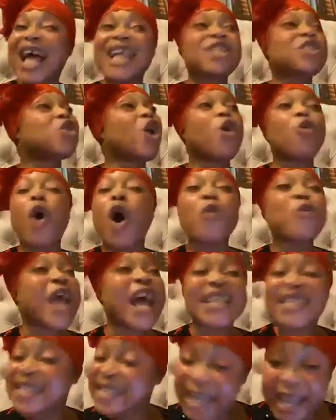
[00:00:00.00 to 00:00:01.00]
That's not
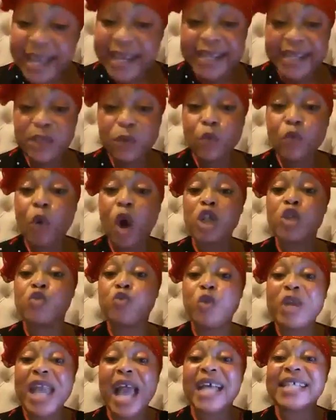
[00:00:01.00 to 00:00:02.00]
what we are saying.
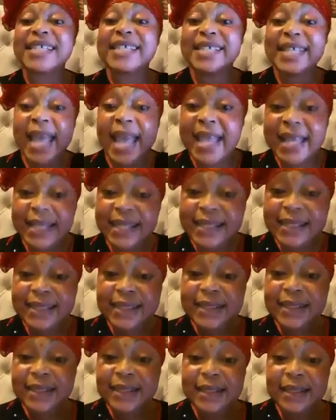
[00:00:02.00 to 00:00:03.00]
What we are
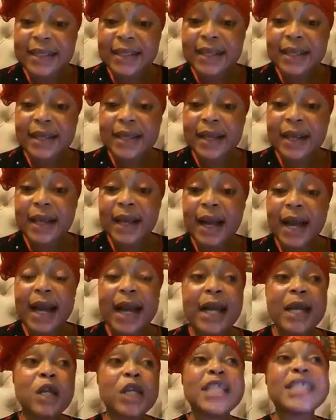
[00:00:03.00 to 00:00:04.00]
saying
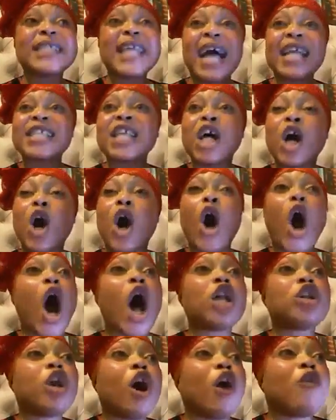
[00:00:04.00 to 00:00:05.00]
is that
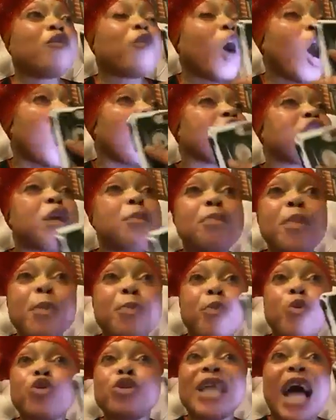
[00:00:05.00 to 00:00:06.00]
all the
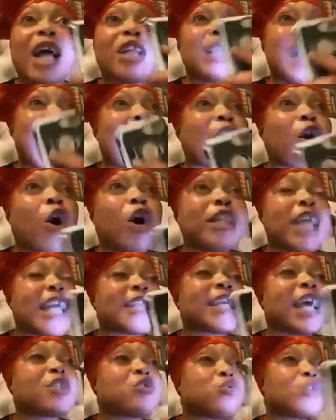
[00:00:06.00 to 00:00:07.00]
people that are
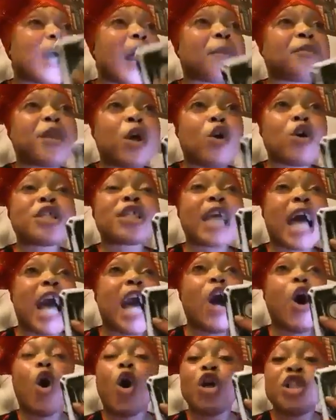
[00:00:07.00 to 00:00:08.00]
connected to Captain
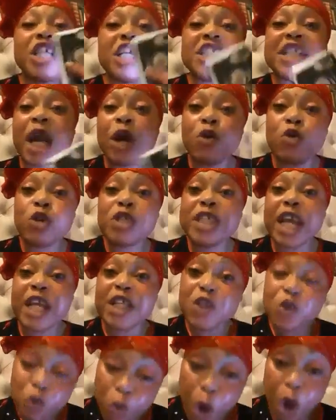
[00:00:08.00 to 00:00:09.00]
Hosa only
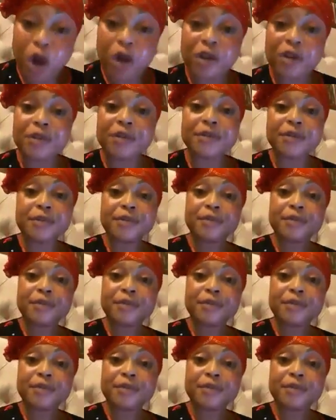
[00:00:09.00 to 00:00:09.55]
genuine.